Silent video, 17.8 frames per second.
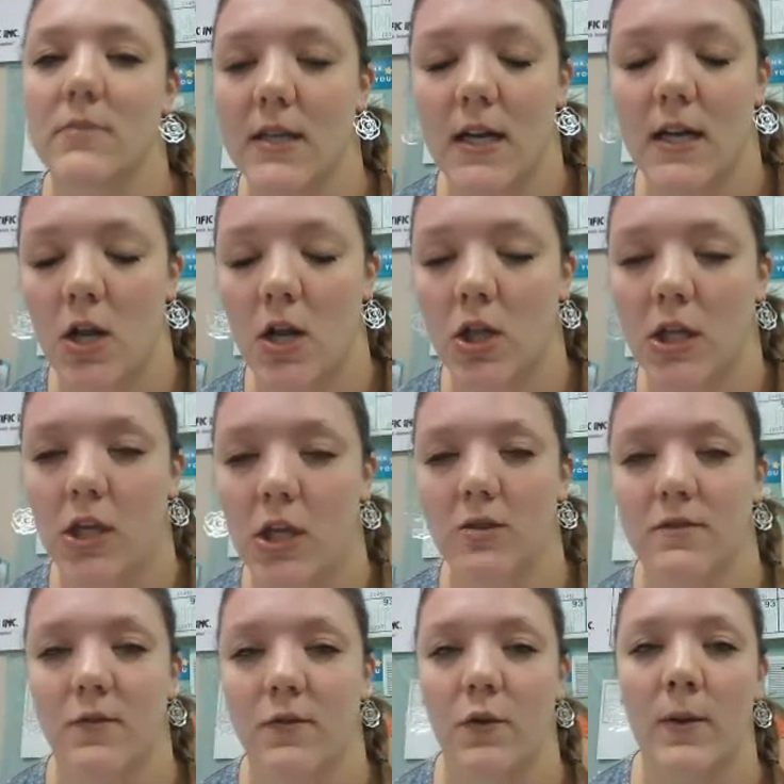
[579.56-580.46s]
didn't only
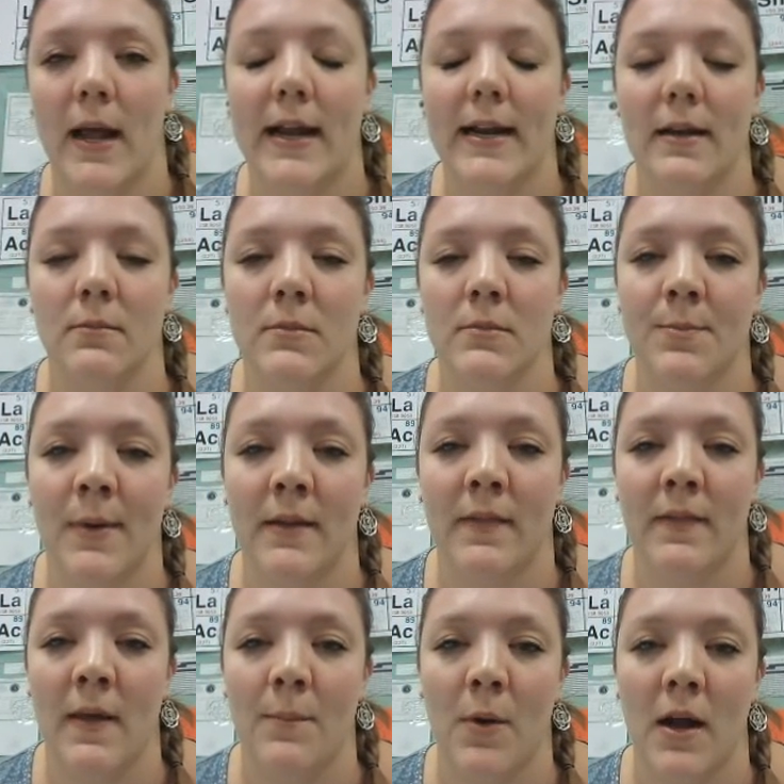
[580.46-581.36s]
use food items,
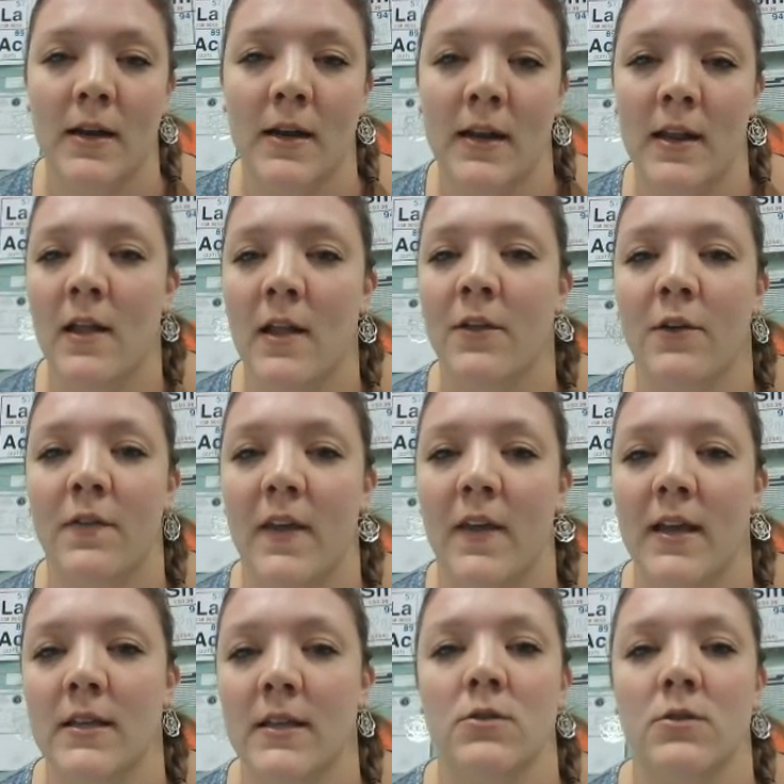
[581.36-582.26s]
but they brought in other
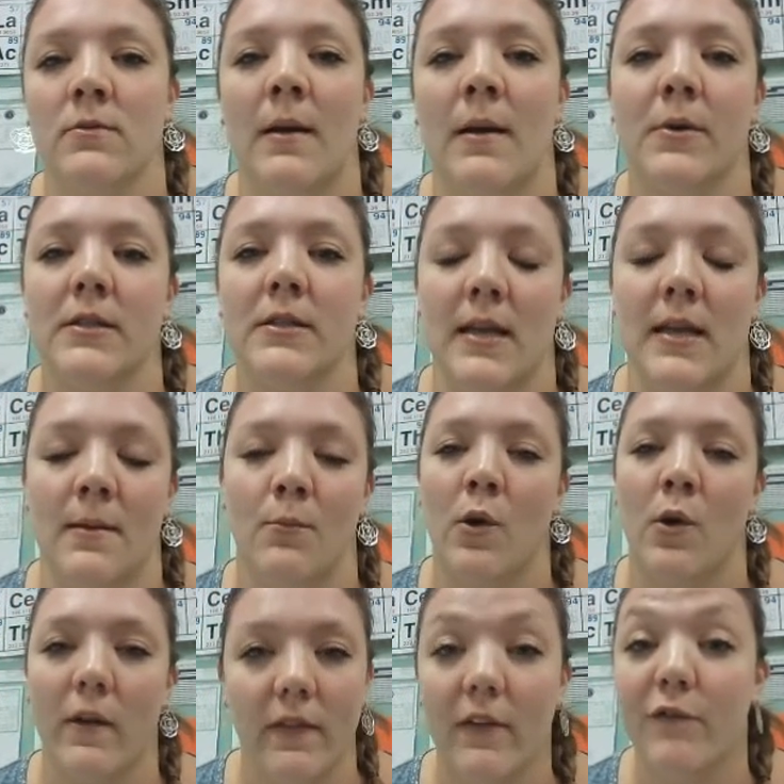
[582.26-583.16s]
things to represent
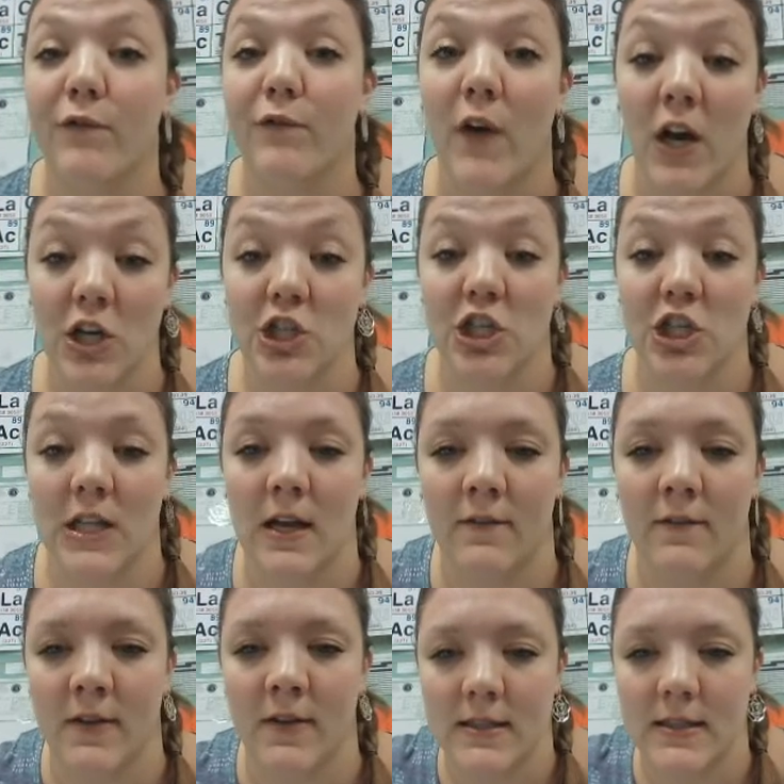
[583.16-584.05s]
more of the function
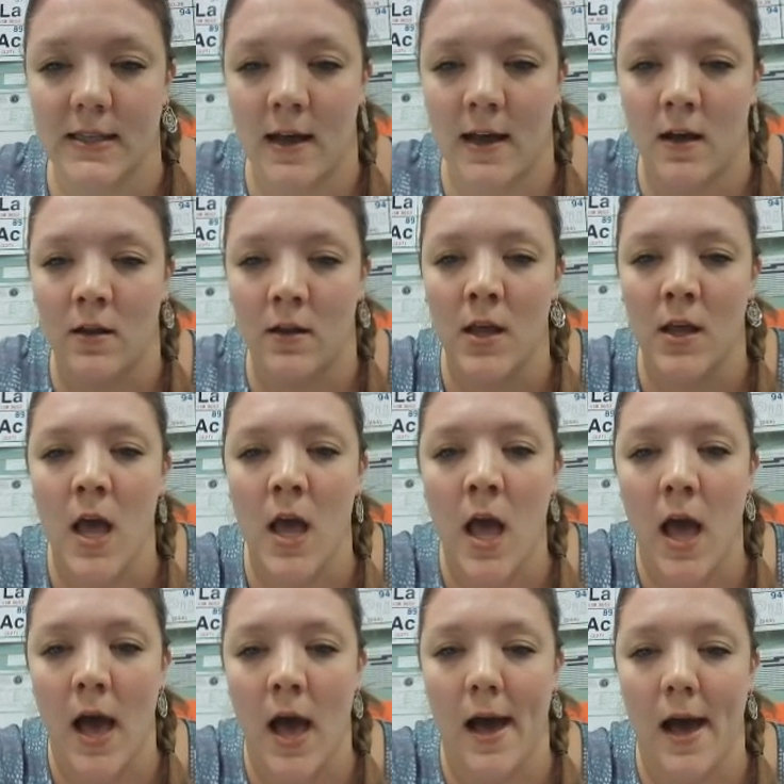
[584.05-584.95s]
of the cell.
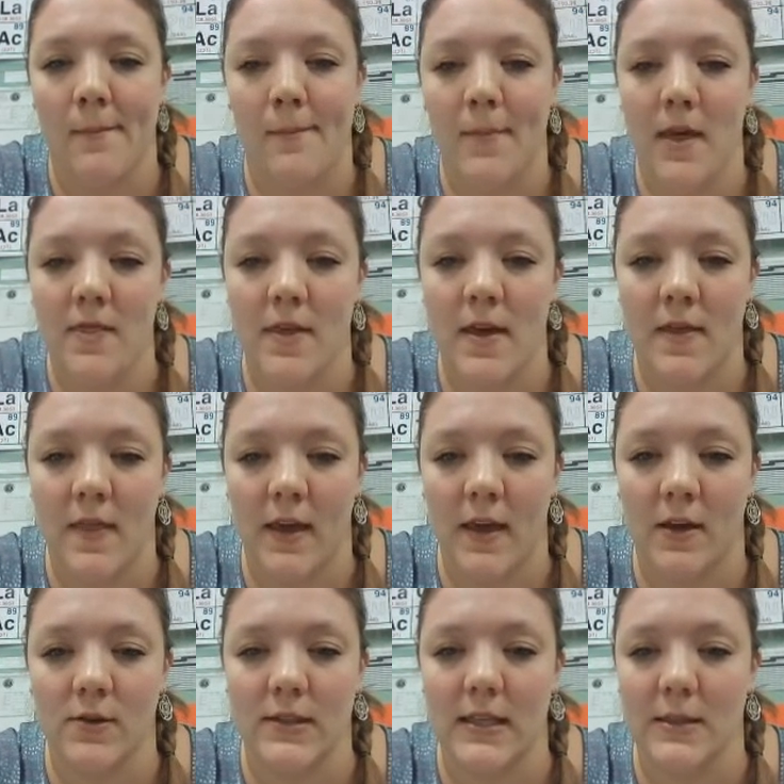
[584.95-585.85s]
And then they
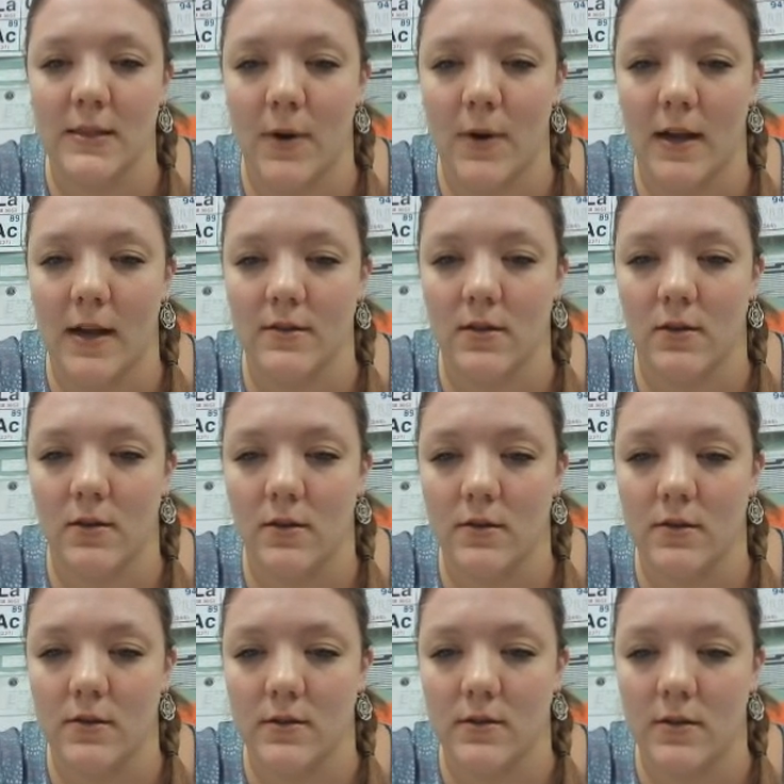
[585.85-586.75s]
use these
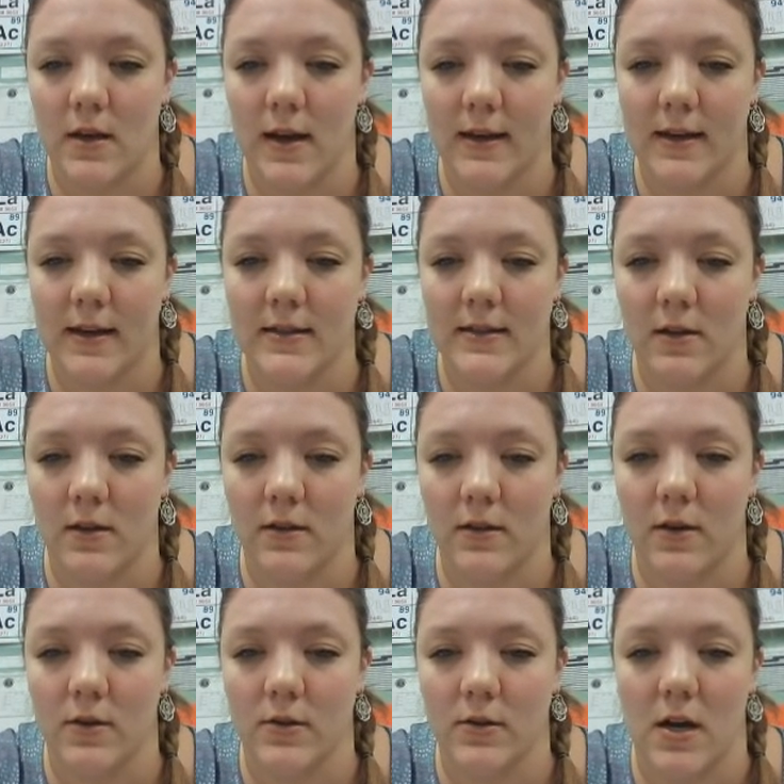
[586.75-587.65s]
pretzels. I can tell
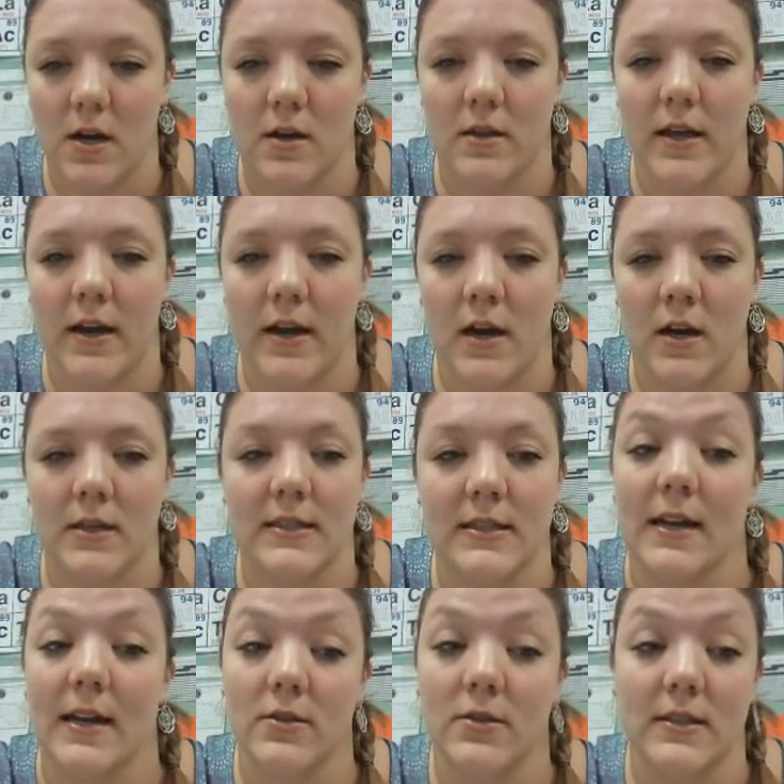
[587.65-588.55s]
those are their
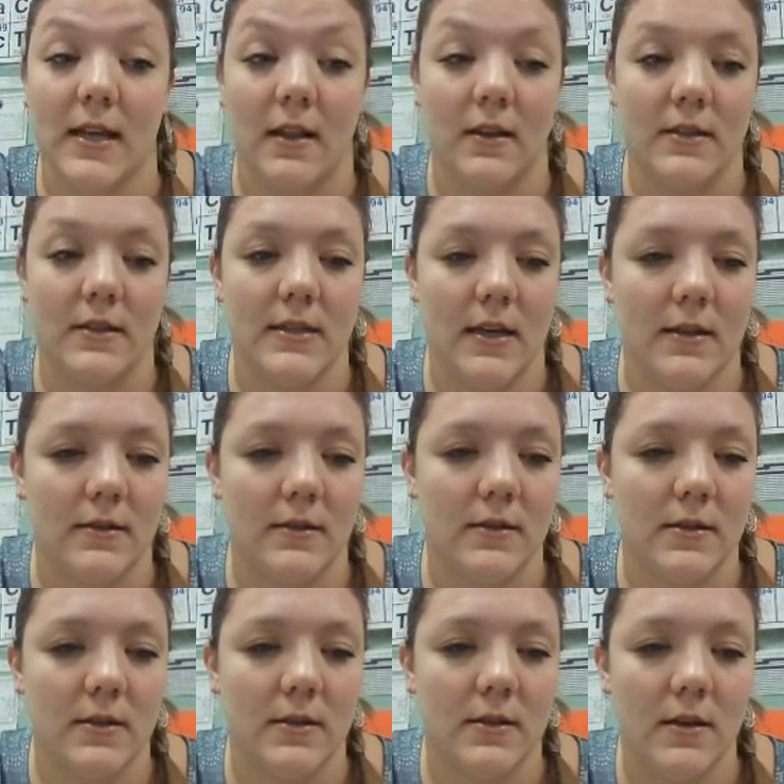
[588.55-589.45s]

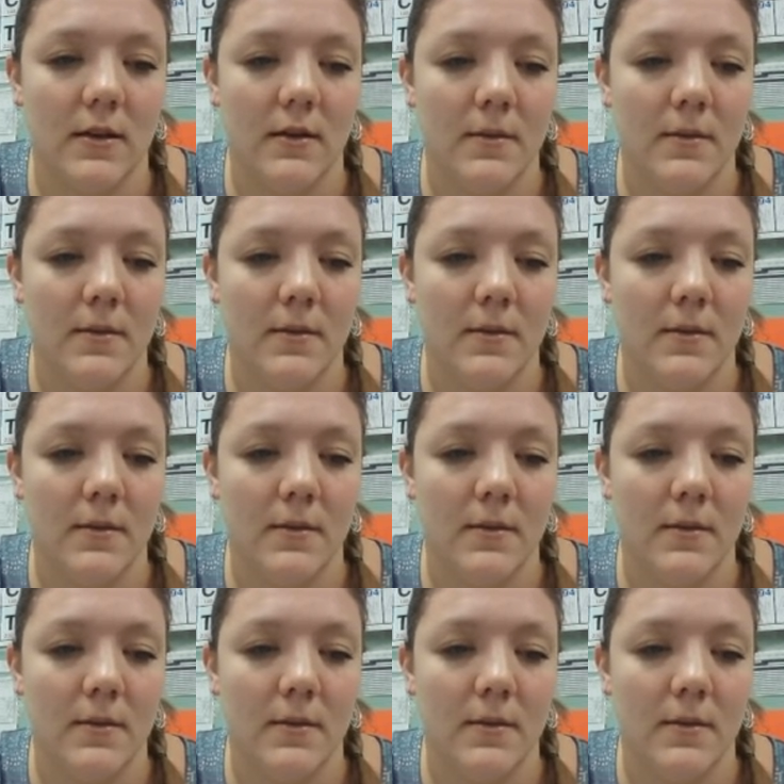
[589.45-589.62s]
cytoskeletons.